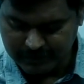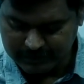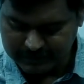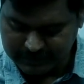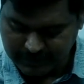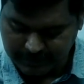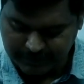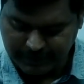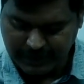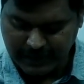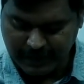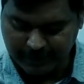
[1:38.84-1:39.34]

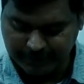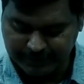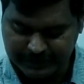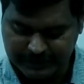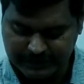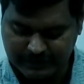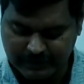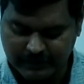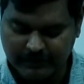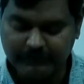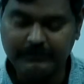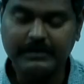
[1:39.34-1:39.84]
sometimes
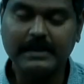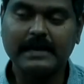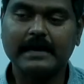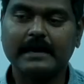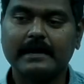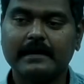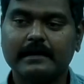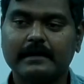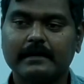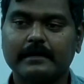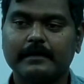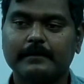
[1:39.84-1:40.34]
we
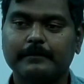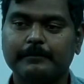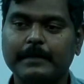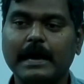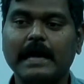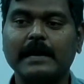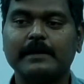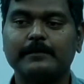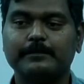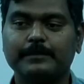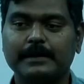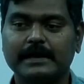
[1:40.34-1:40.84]
can
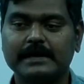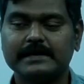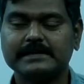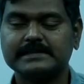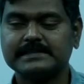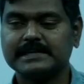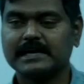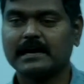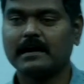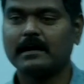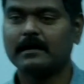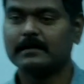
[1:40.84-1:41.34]

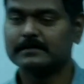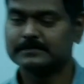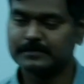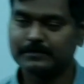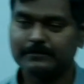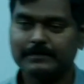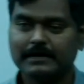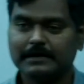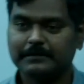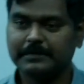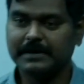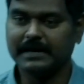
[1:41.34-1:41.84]
manipulate
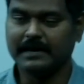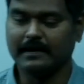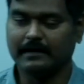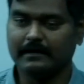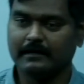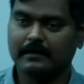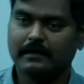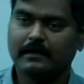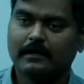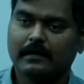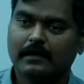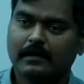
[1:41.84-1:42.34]
also will be there.
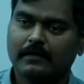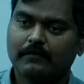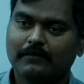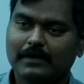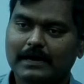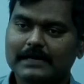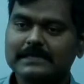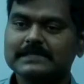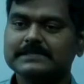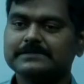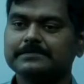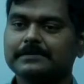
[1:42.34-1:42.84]

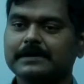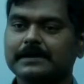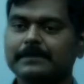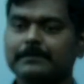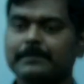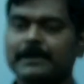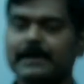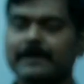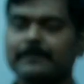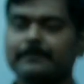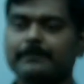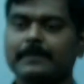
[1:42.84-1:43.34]
What is meant
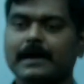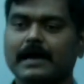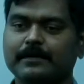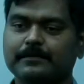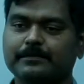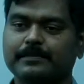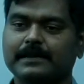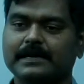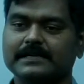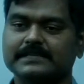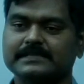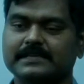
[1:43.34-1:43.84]
by
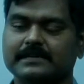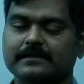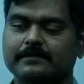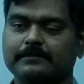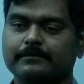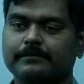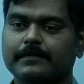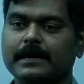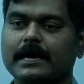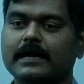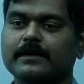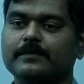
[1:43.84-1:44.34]
manipulation?
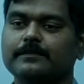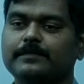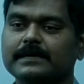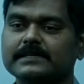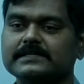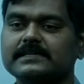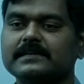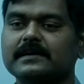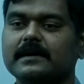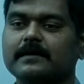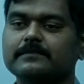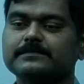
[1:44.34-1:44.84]

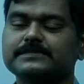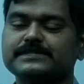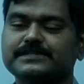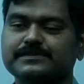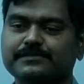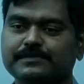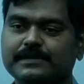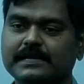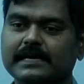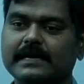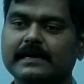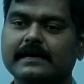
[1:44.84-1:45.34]
Manipulation comes to
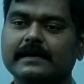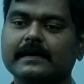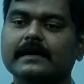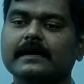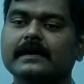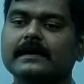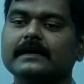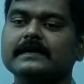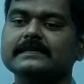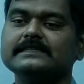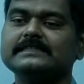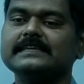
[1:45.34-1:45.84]
the
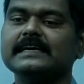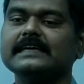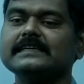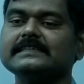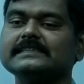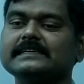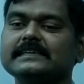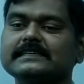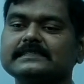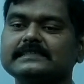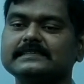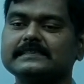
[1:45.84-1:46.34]

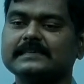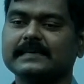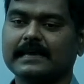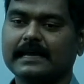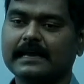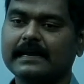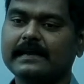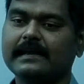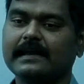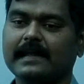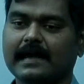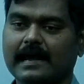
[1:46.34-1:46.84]
changes
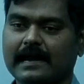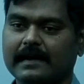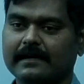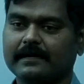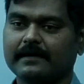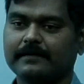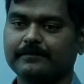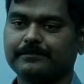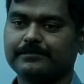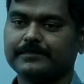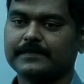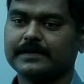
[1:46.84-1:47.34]
in
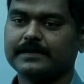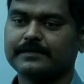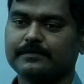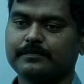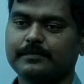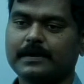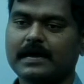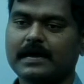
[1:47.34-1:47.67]
data. So